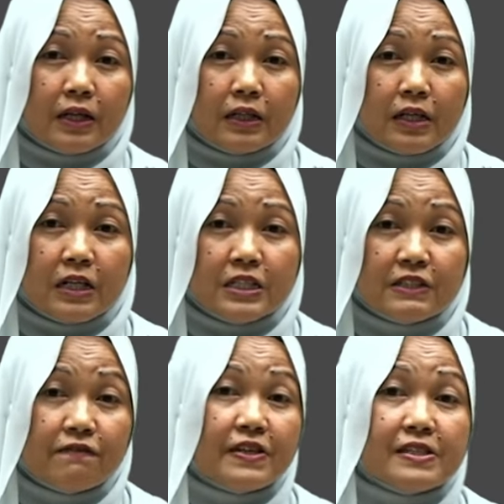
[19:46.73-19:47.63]
uh,
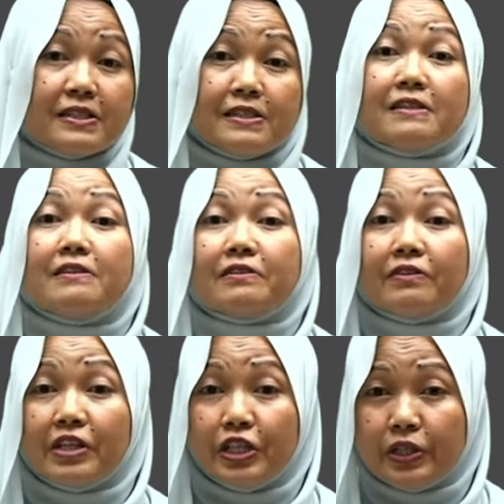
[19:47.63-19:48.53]
surface
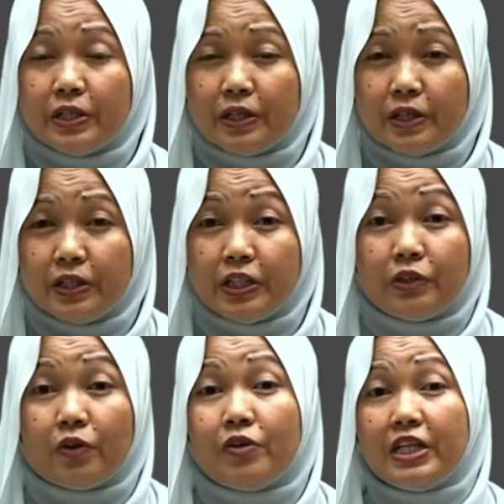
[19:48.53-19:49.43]
disintegration,
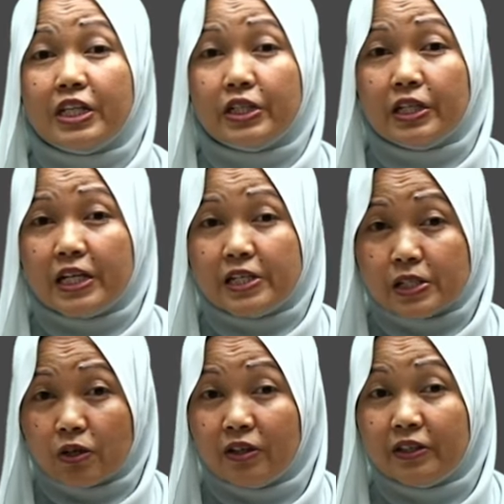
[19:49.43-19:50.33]
deterioration and
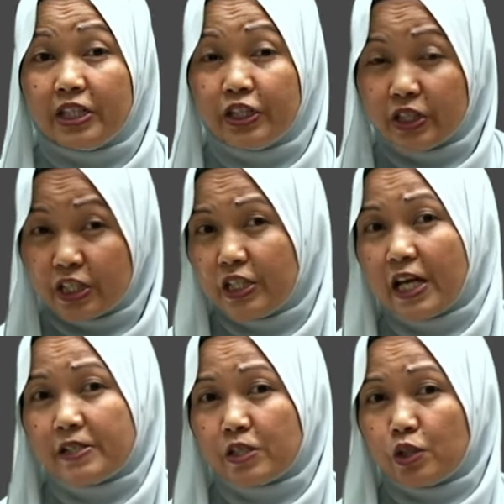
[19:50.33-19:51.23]
discoloration in
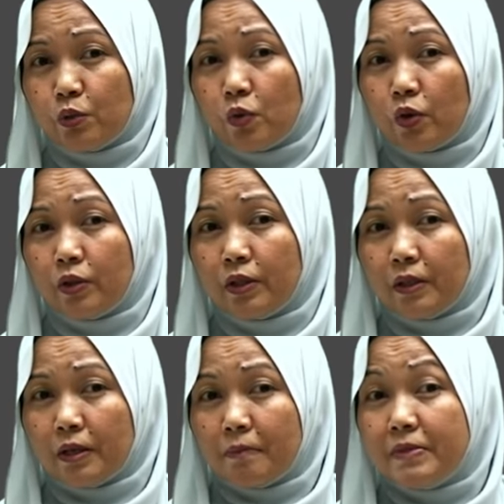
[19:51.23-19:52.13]
external wall.
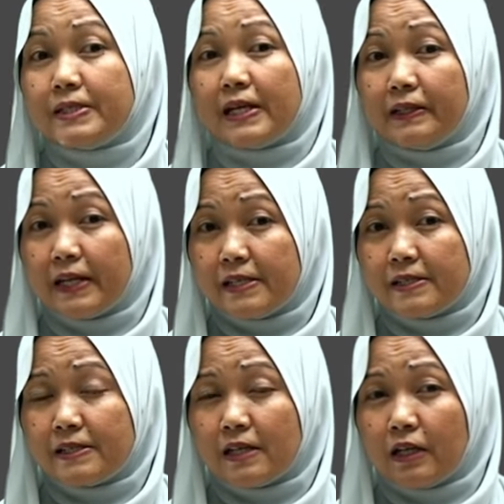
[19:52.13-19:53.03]
Beside that,
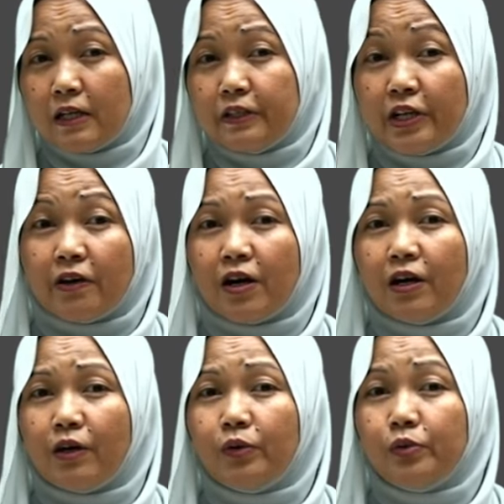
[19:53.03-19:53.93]
there
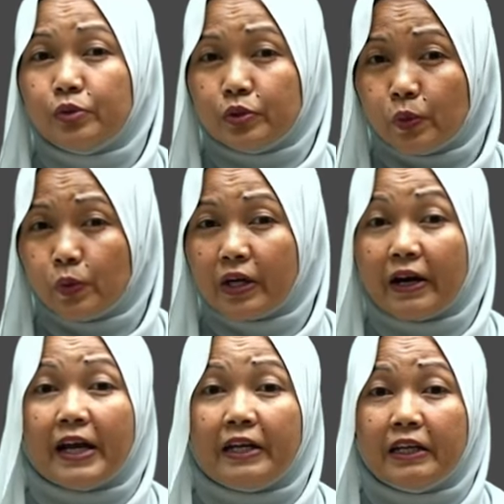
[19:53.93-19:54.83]
are also
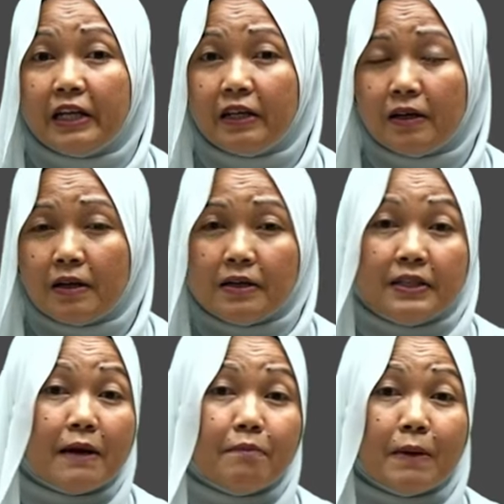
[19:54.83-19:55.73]
cracking,
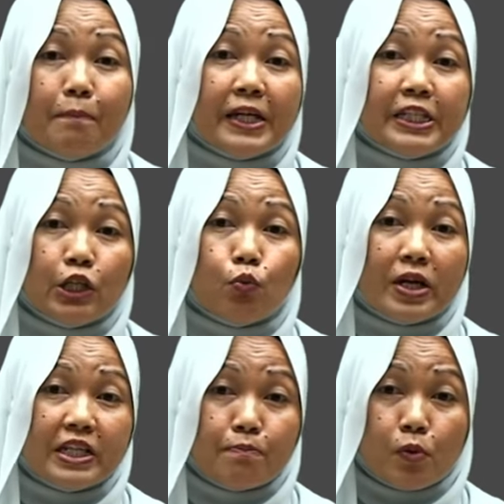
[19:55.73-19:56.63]
dam and patchy white
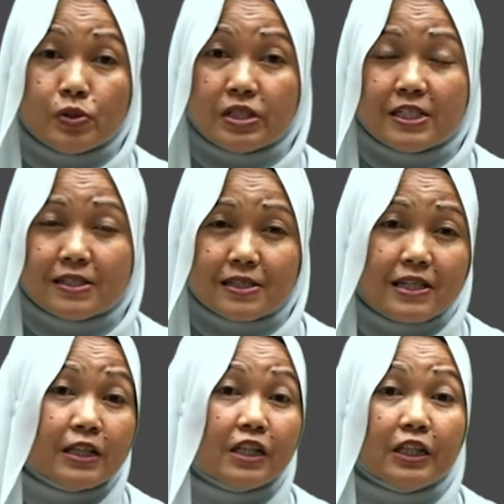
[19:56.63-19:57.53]
deposits
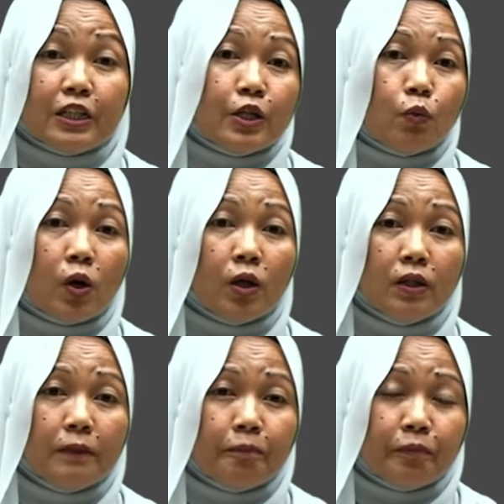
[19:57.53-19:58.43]
in internal
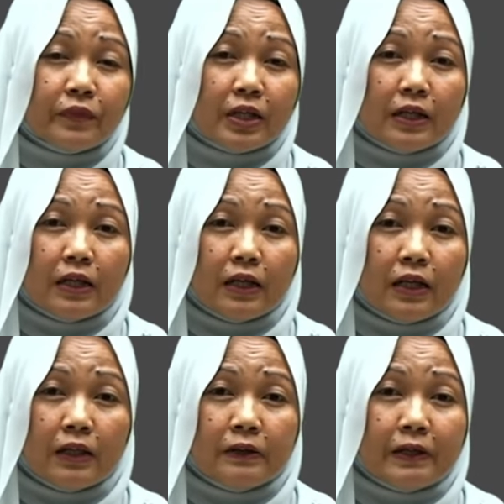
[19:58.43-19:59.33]
wall.
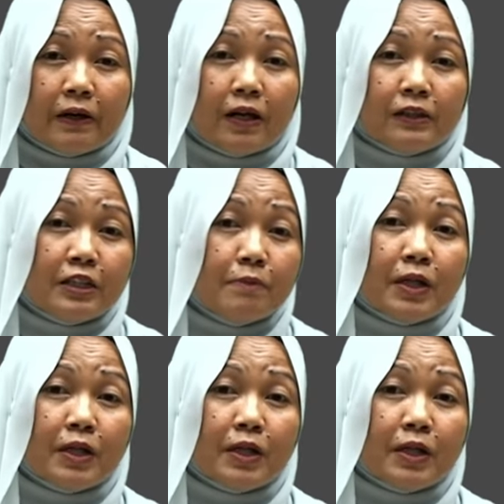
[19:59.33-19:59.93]
Uh, there are timber